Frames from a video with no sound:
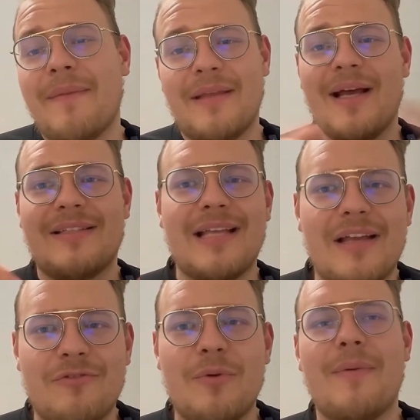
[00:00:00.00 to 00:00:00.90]

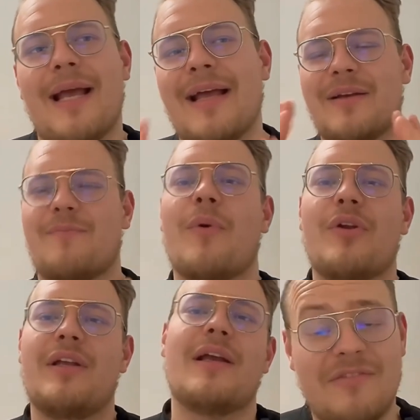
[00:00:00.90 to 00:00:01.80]
Aside from that,
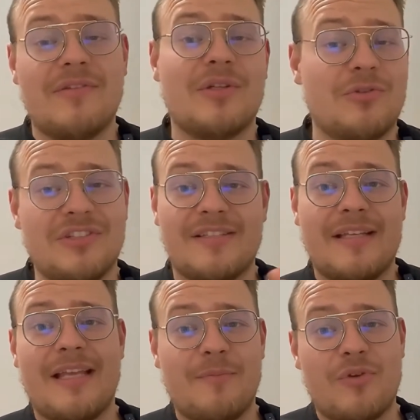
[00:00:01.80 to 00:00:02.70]
unfortunately, very
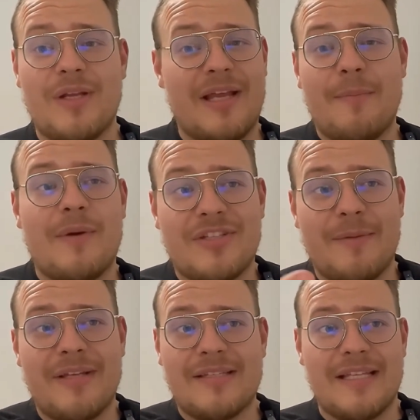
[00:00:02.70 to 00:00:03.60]
recently, I'm talking about
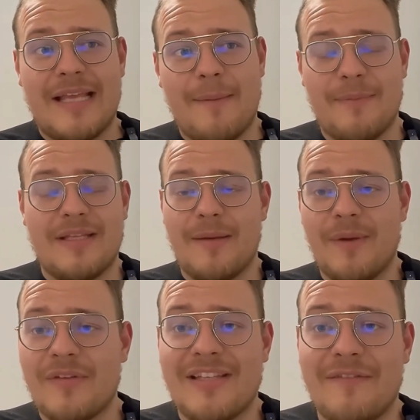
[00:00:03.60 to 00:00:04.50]
something that happened
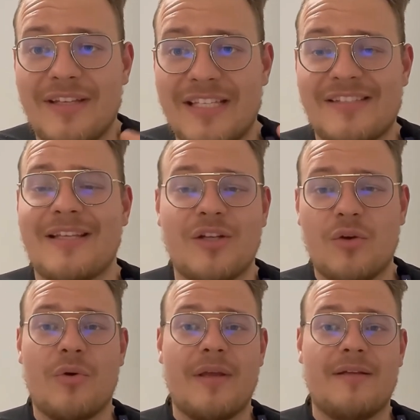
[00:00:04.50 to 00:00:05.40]
about 7 days
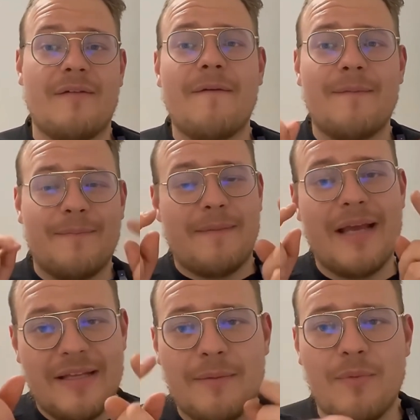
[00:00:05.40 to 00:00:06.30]
ago.
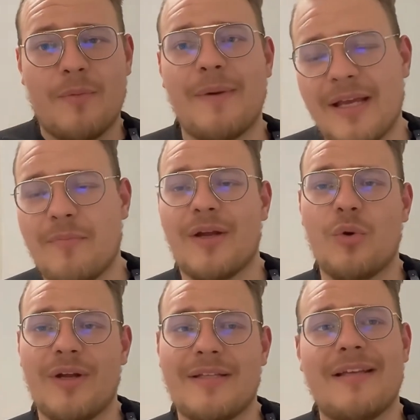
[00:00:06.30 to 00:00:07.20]
At the moment I'm
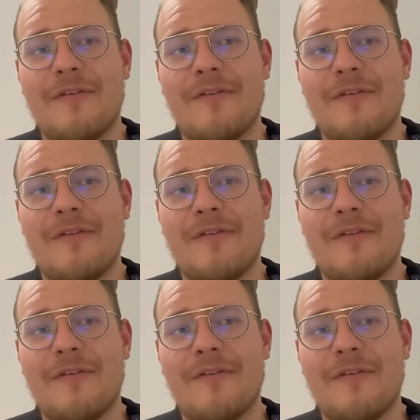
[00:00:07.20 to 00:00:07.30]
recording this